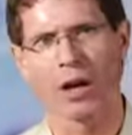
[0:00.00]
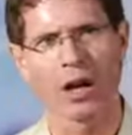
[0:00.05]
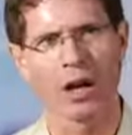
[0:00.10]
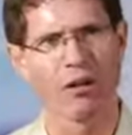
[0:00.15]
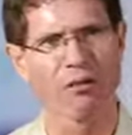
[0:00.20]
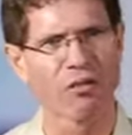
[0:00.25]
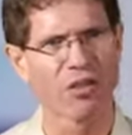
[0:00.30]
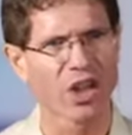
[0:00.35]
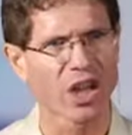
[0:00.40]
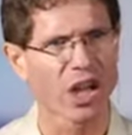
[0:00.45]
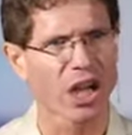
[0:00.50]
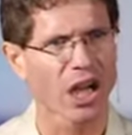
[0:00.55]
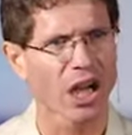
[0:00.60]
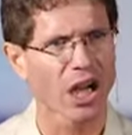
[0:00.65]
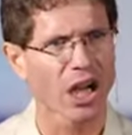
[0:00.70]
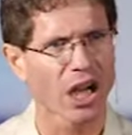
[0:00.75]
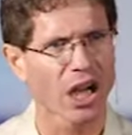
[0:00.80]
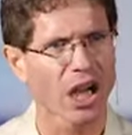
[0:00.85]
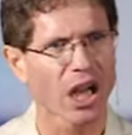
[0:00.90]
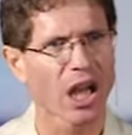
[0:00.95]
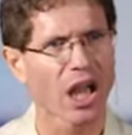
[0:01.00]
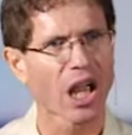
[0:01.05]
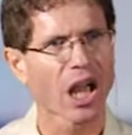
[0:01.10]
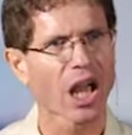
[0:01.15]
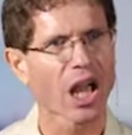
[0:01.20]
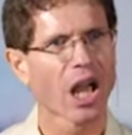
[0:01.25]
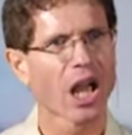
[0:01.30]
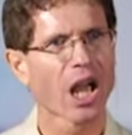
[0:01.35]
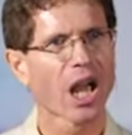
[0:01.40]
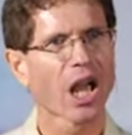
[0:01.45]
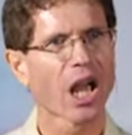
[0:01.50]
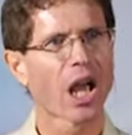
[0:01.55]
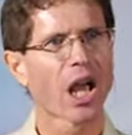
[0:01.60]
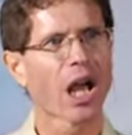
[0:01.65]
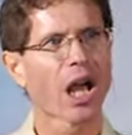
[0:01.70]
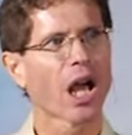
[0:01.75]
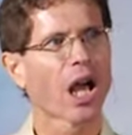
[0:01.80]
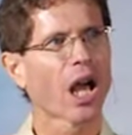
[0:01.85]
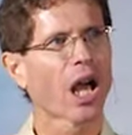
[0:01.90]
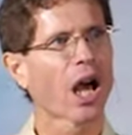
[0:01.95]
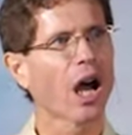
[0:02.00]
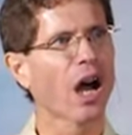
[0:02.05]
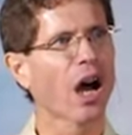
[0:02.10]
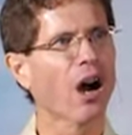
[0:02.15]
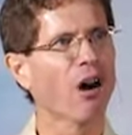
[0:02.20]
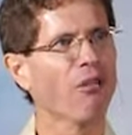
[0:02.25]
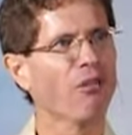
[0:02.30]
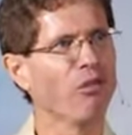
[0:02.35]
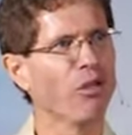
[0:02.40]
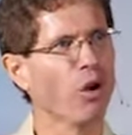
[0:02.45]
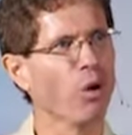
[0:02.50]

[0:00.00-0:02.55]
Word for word: of the of the